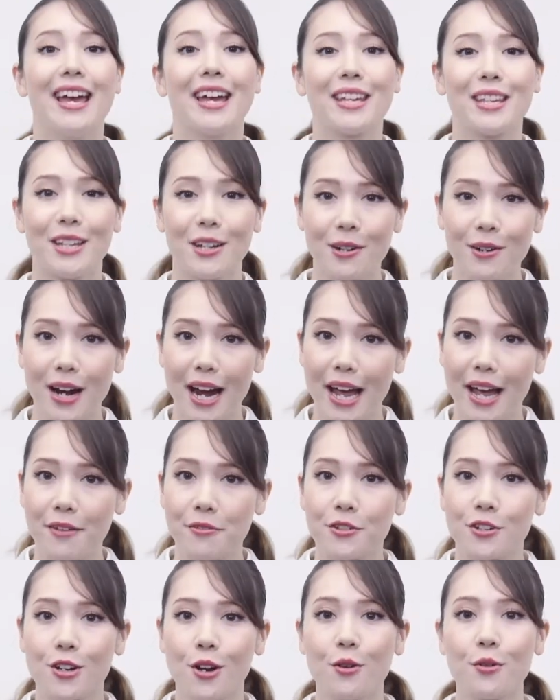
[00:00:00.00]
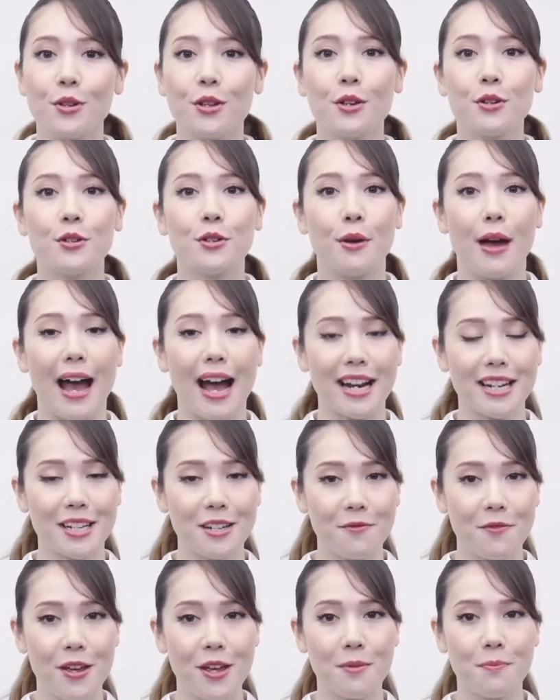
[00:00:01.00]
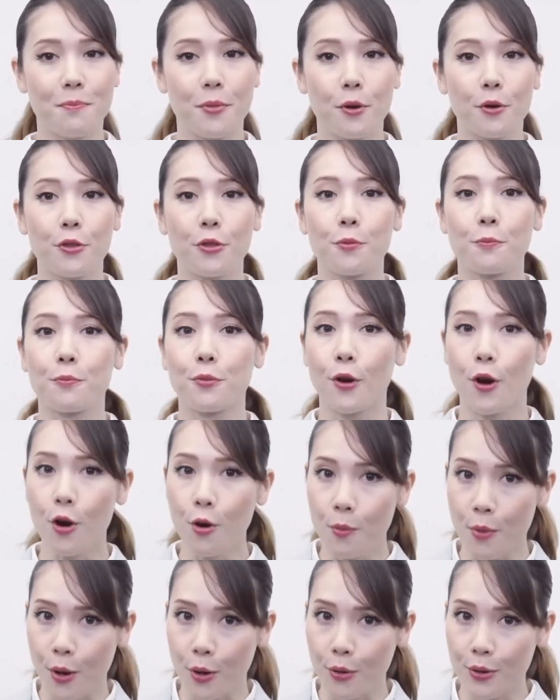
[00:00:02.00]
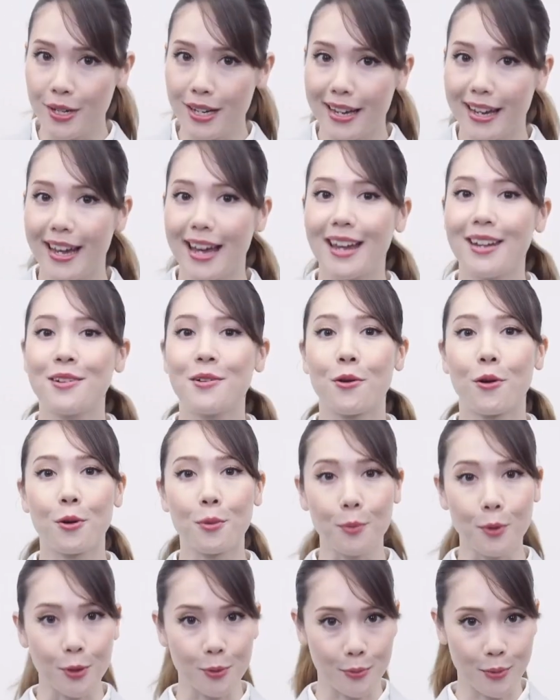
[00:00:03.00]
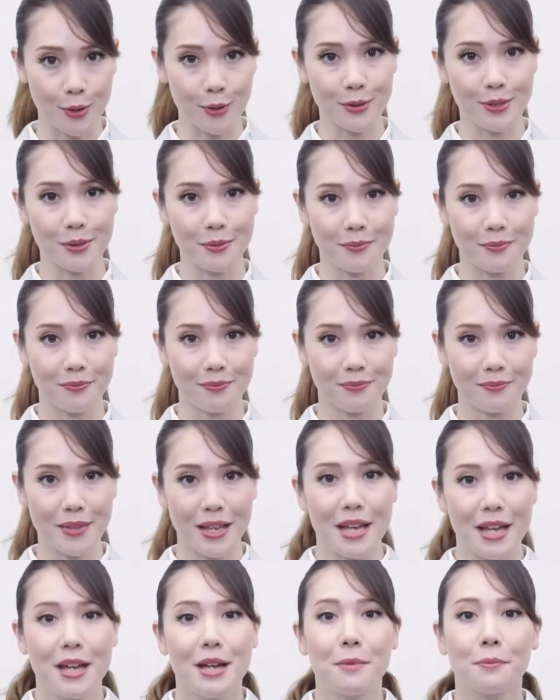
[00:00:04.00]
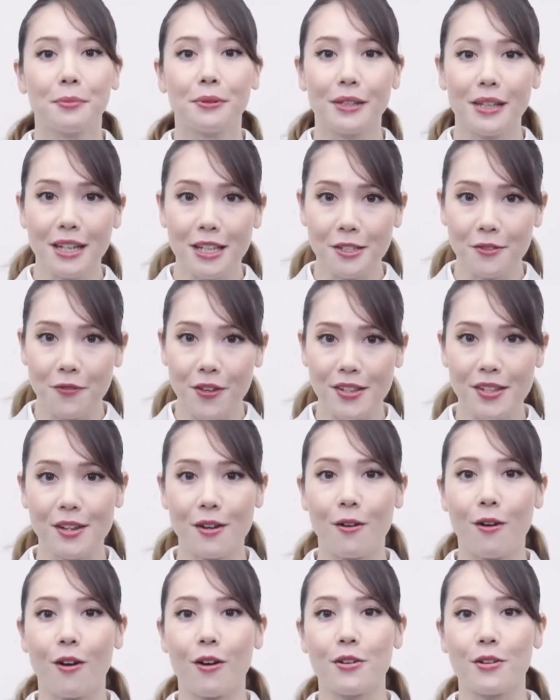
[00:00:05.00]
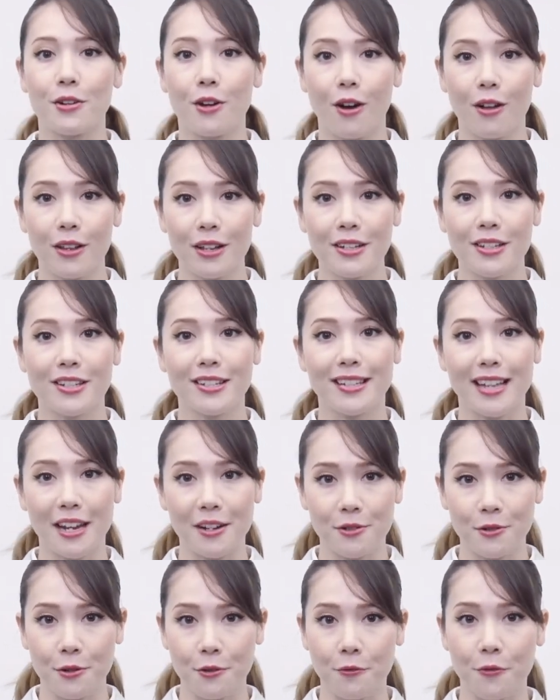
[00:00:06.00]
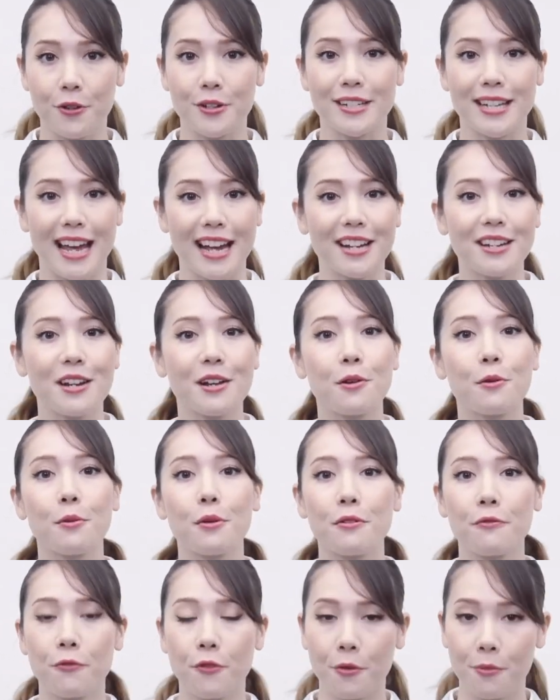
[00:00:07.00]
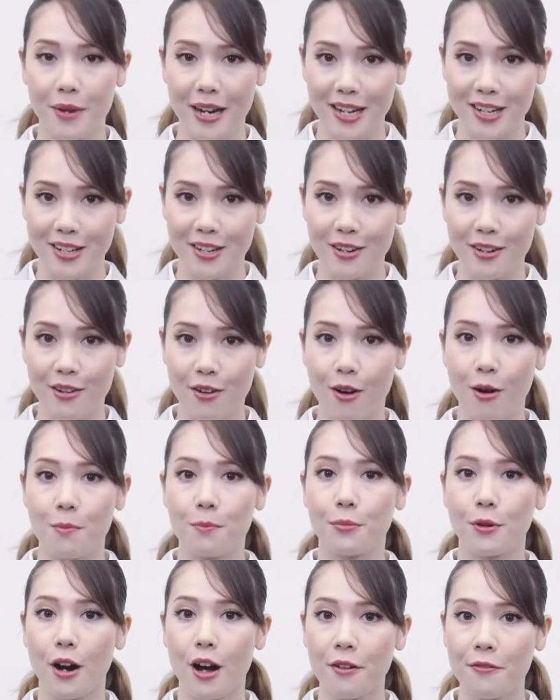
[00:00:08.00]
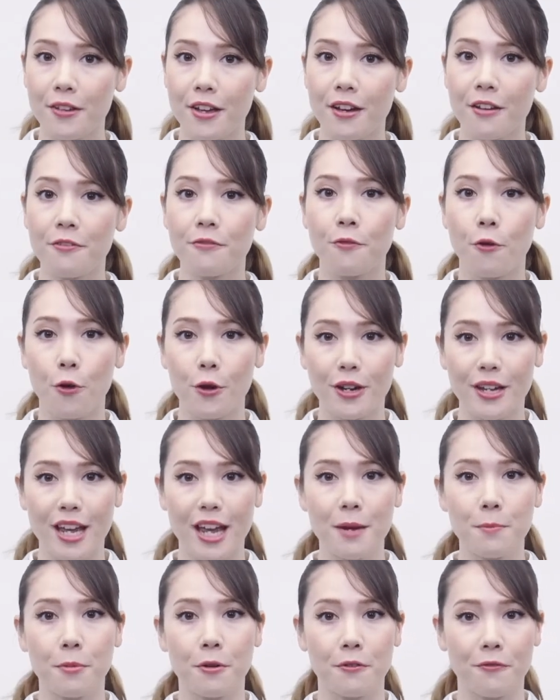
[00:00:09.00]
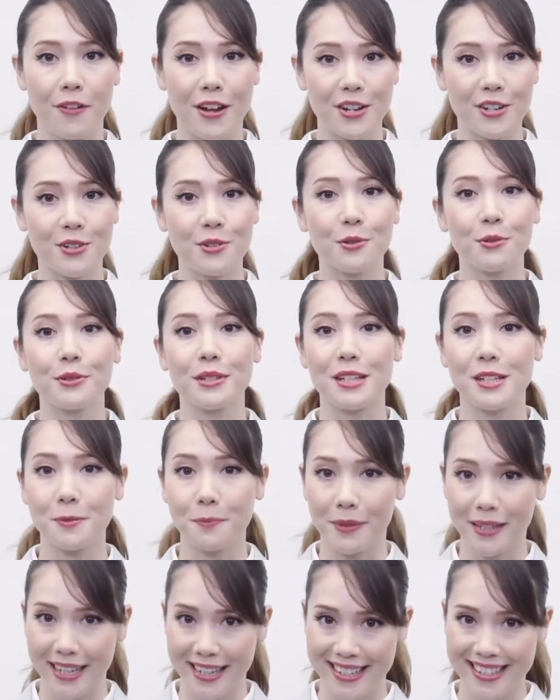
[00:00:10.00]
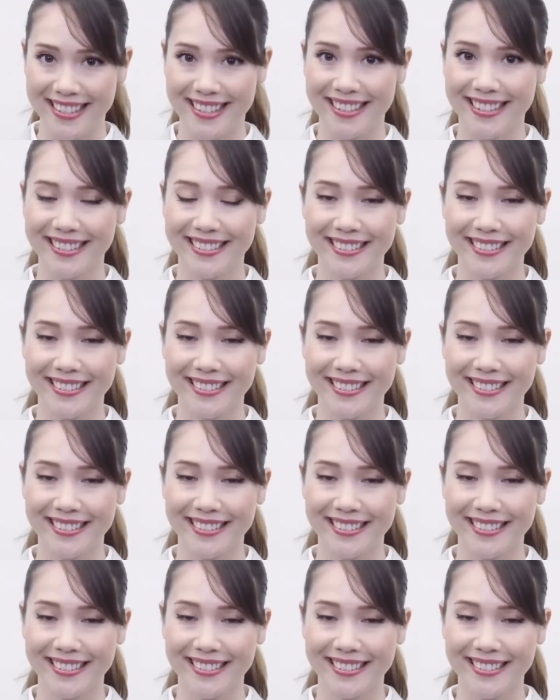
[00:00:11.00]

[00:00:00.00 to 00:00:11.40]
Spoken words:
Here I have shown you to activate both Pro mode and Normal mode. Please visit our Knowledge Center for technical information on Bravia 4K professional displays.